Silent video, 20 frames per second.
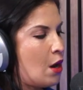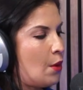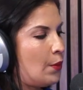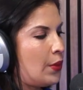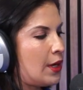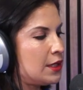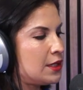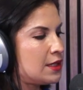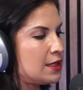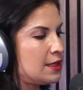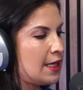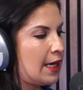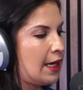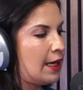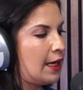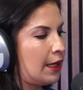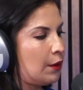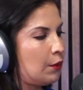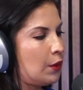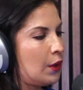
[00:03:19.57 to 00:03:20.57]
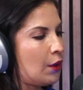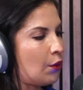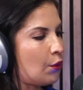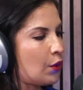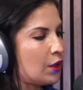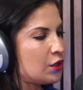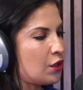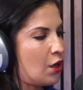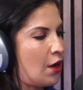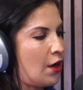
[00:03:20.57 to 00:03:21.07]
But today
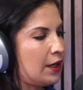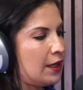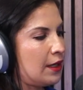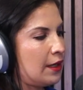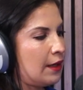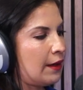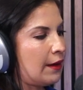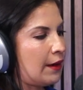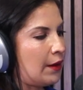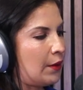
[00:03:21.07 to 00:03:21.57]
we're talking